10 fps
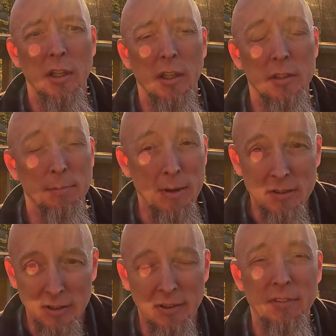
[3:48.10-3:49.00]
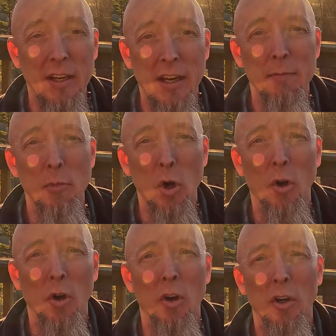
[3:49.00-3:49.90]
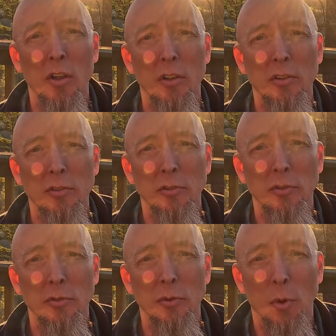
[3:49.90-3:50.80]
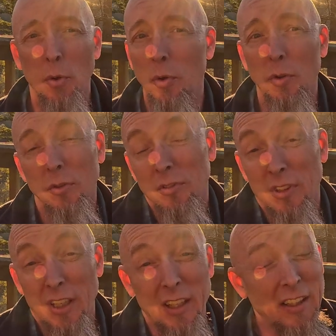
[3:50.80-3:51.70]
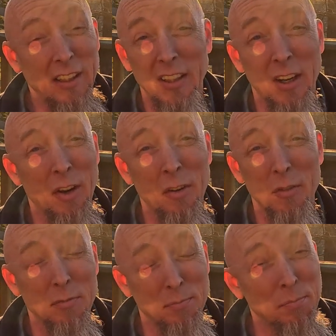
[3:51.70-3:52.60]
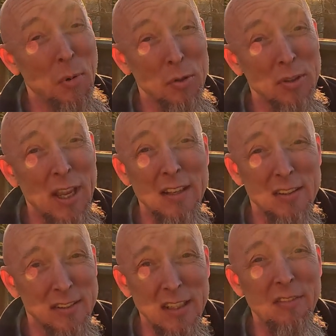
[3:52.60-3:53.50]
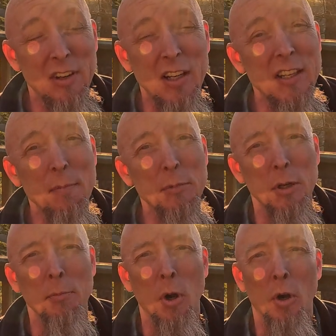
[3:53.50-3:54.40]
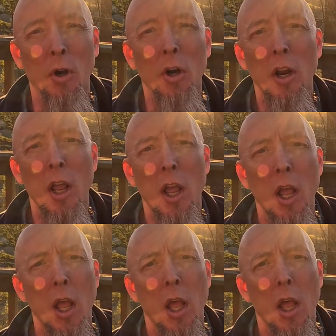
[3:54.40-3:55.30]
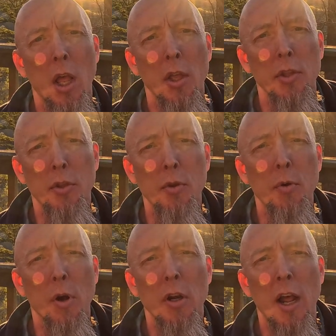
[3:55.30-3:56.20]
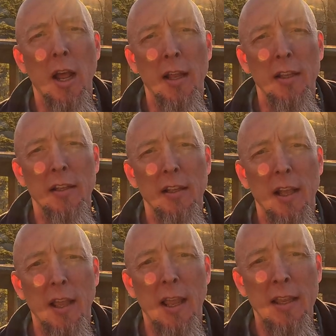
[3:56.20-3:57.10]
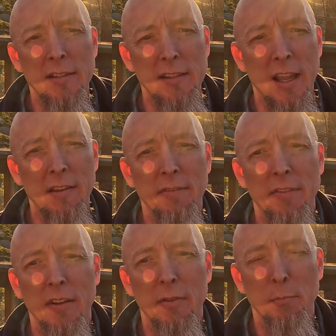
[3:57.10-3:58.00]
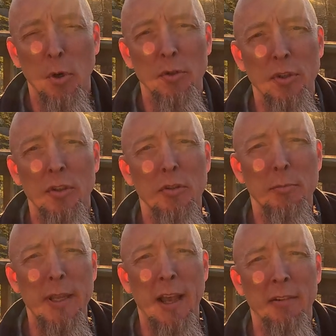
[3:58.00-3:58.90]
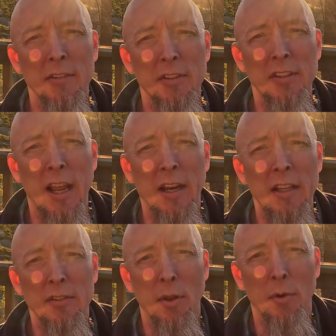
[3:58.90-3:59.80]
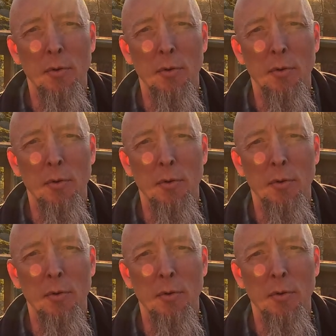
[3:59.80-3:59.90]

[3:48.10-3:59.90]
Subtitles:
especially if they did murder, or most cases even attempted murder, you are not a safe person to be out in society, so